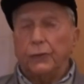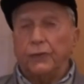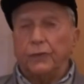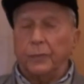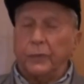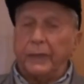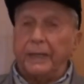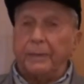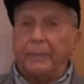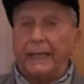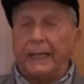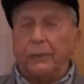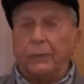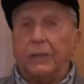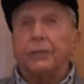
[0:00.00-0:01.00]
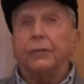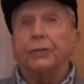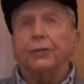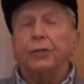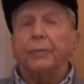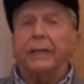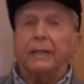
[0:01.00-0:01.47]
from Green Bay, went to
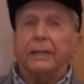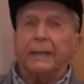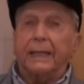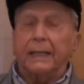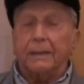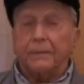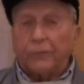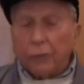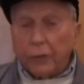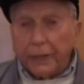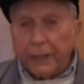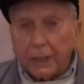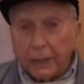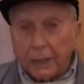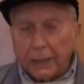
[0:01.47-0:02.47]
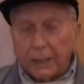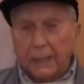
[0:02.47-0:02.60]
Shoemaker, California,